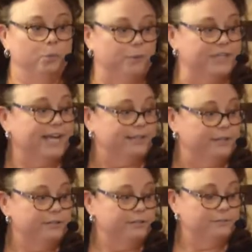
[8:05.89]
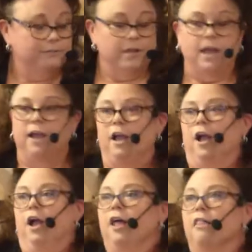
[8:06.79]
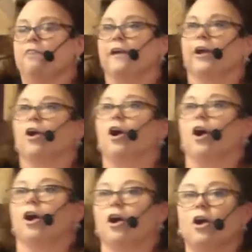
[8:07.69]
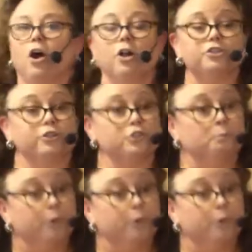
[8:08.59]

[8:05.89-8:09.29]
protect us. There are also some